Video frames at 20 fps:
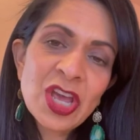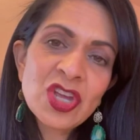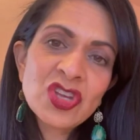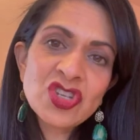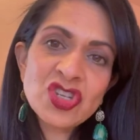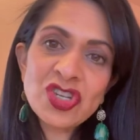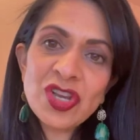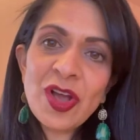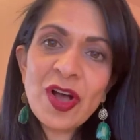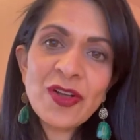
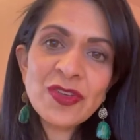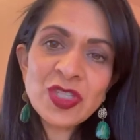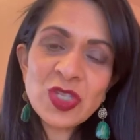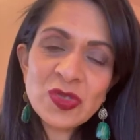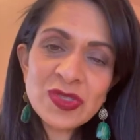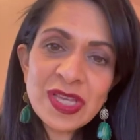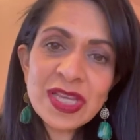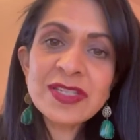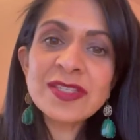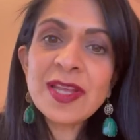she also
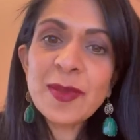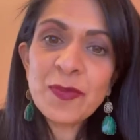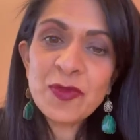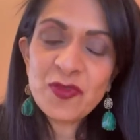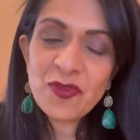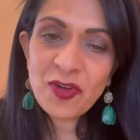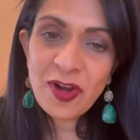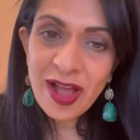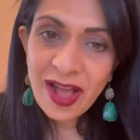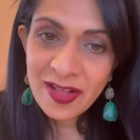said tips
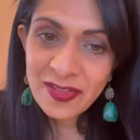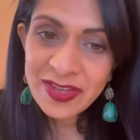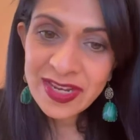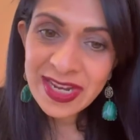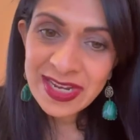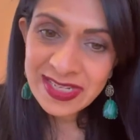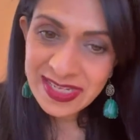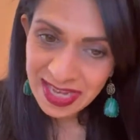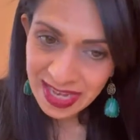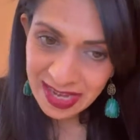for holiday
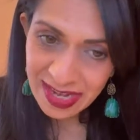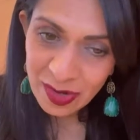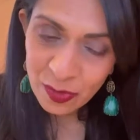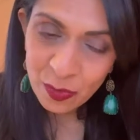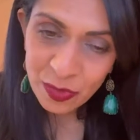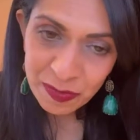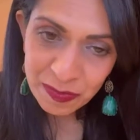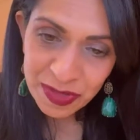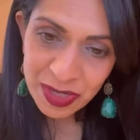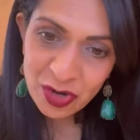dating
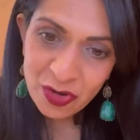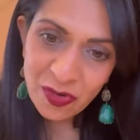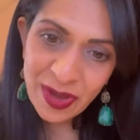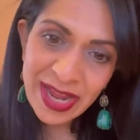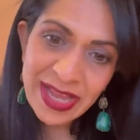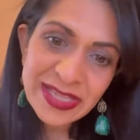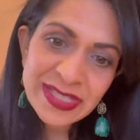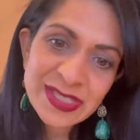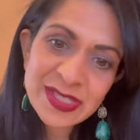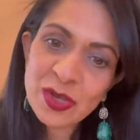would be
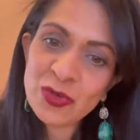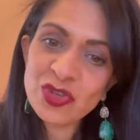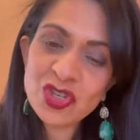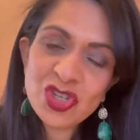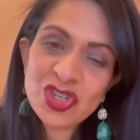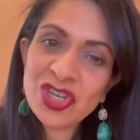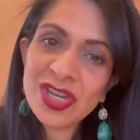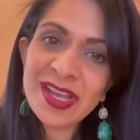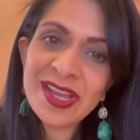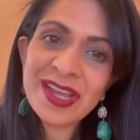great. So
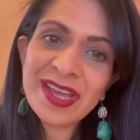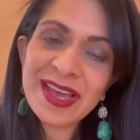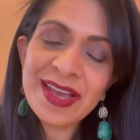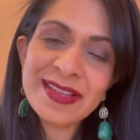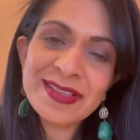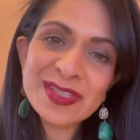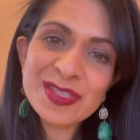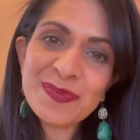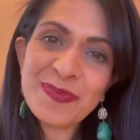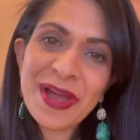she
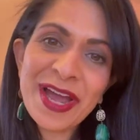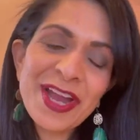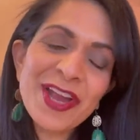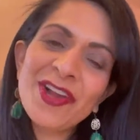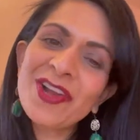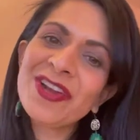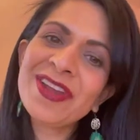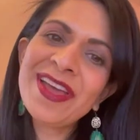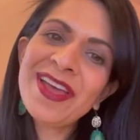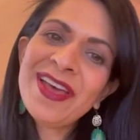
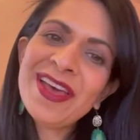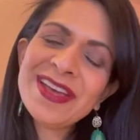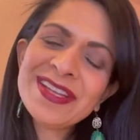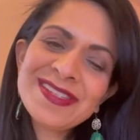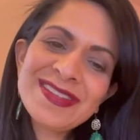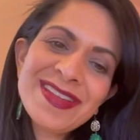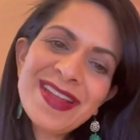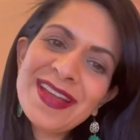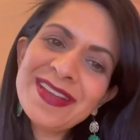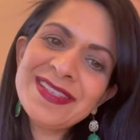inspired
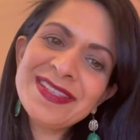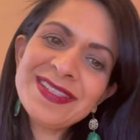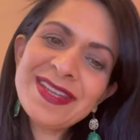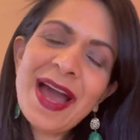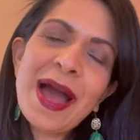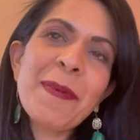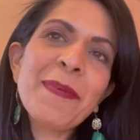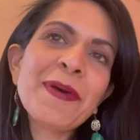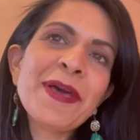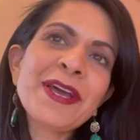tonight's
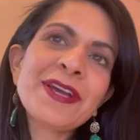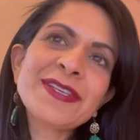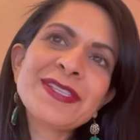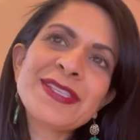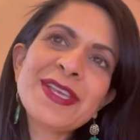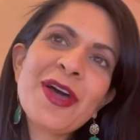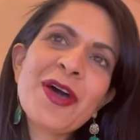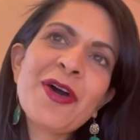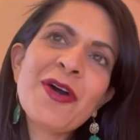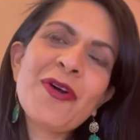topic.
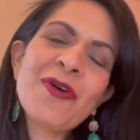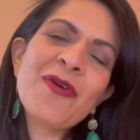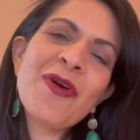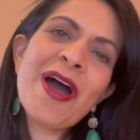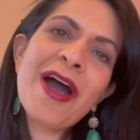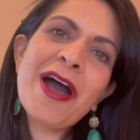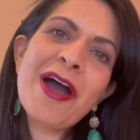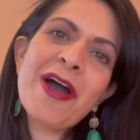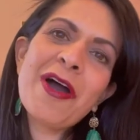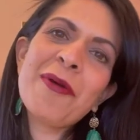So
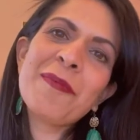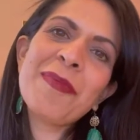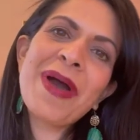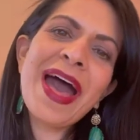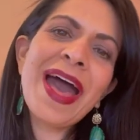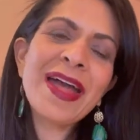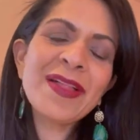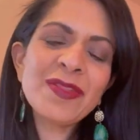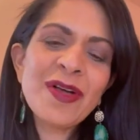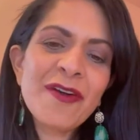
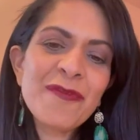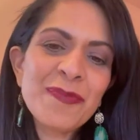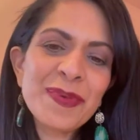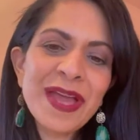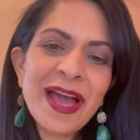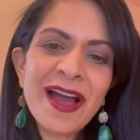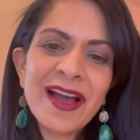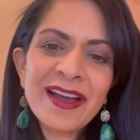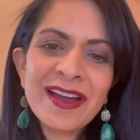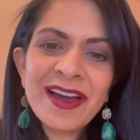I love
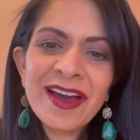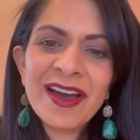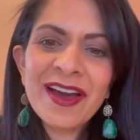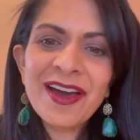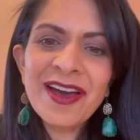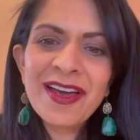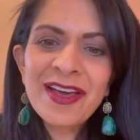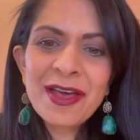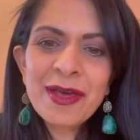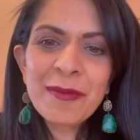
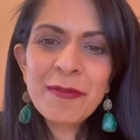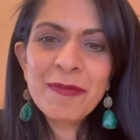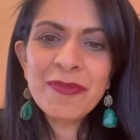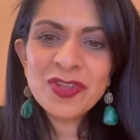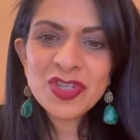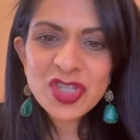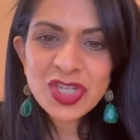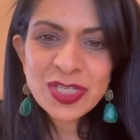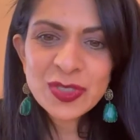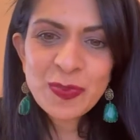Bianca.
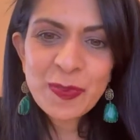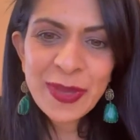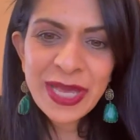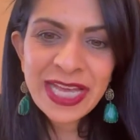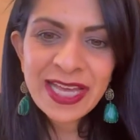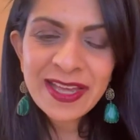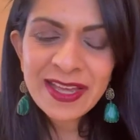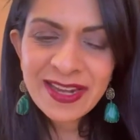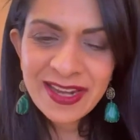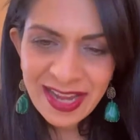She's
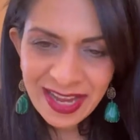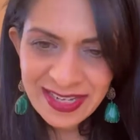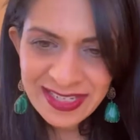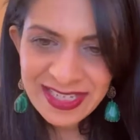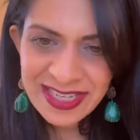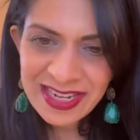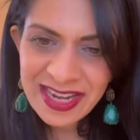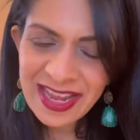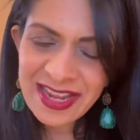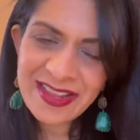Bink
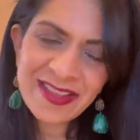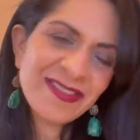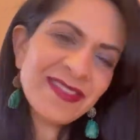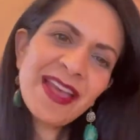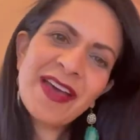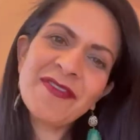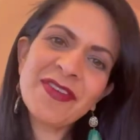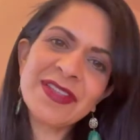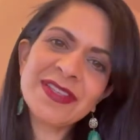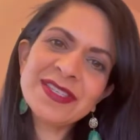1987.